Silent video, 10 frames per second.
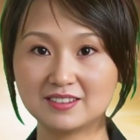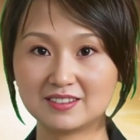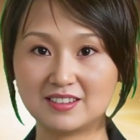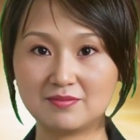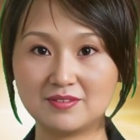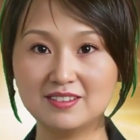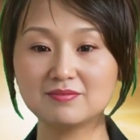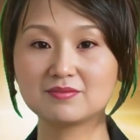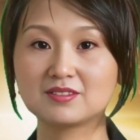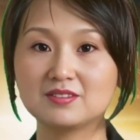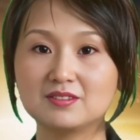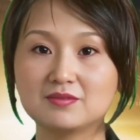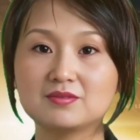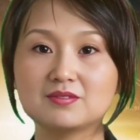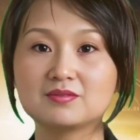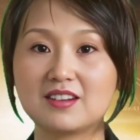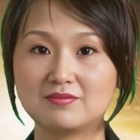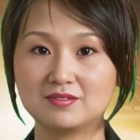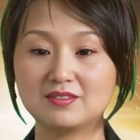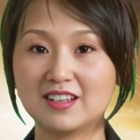mixed with fresh vegetable
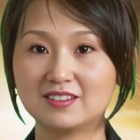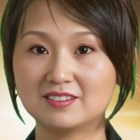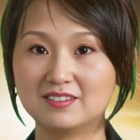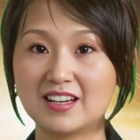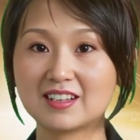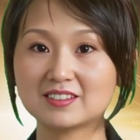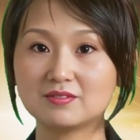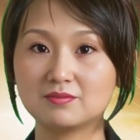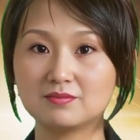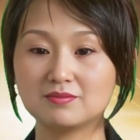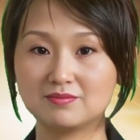oils such as palm oil,